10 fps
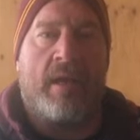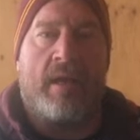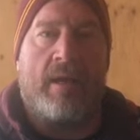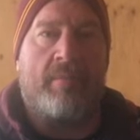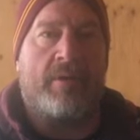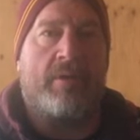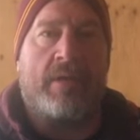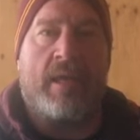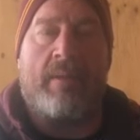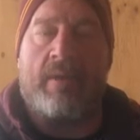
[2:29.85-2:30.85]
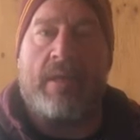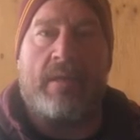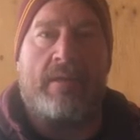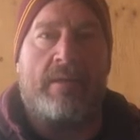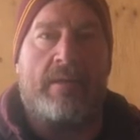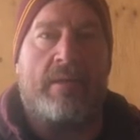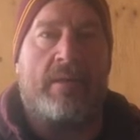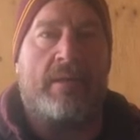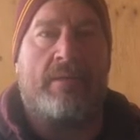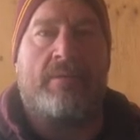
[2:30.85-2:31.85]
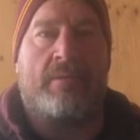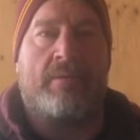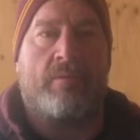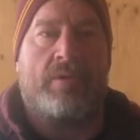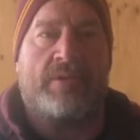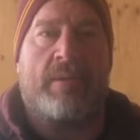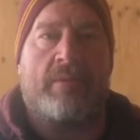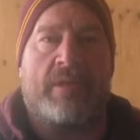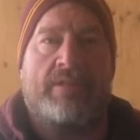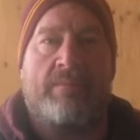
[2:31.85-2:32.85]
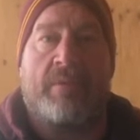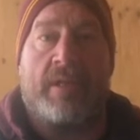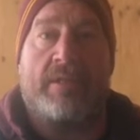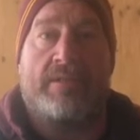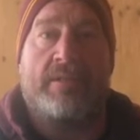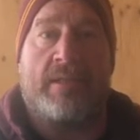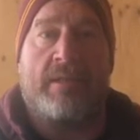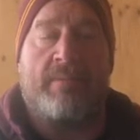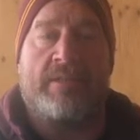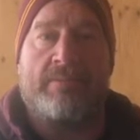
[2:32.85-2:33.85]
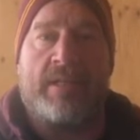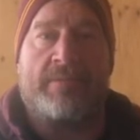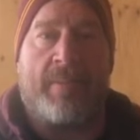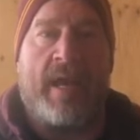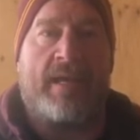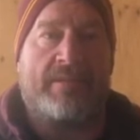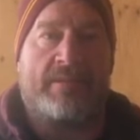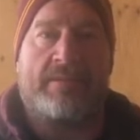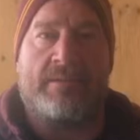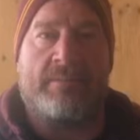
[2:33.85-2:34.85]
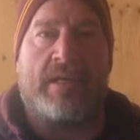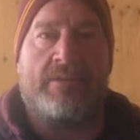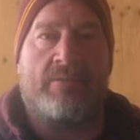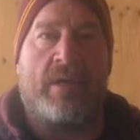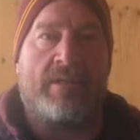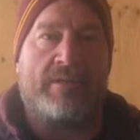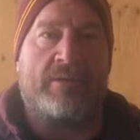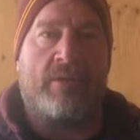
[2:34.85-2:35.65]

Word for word: Um, you know he came came in and uh, was able to get some plays, uh, made some nice passes, some nice runs.